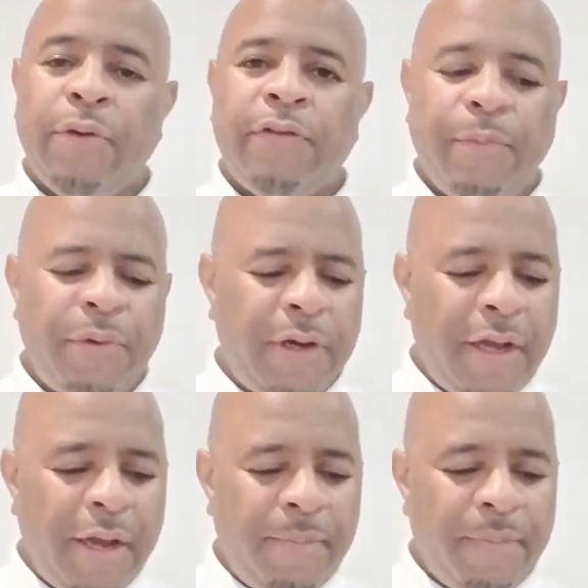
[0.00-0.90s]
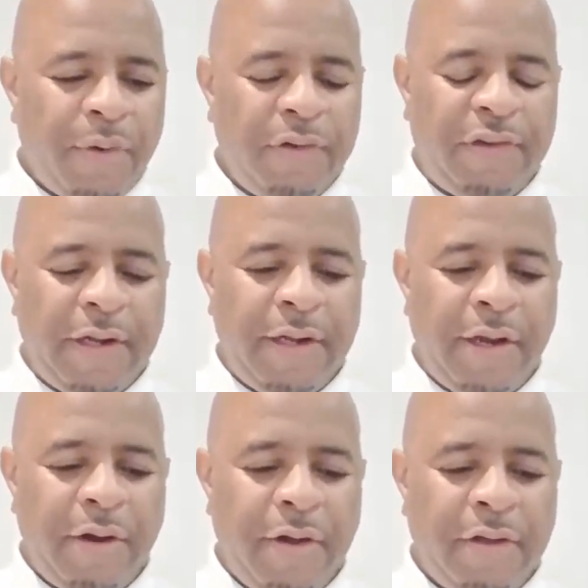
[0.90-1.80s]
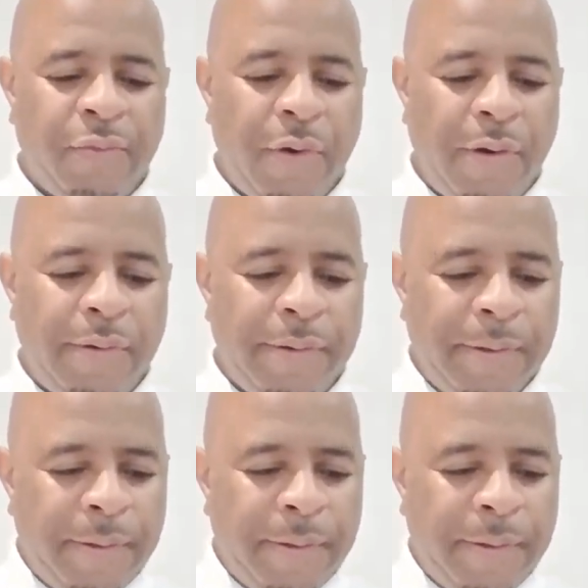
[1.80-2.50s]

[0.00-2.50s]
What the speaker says: Some good content there as well.